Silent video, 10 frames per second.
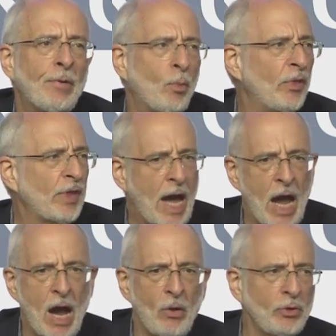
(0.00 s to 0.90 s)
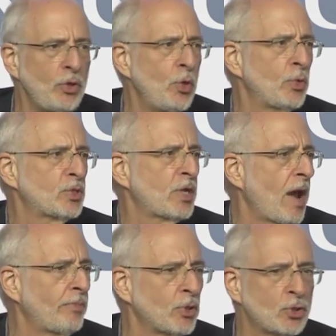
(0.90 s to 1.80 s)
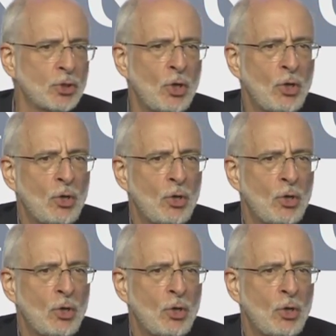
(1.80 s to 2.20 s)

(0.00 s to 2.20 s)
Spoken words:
with how do you establish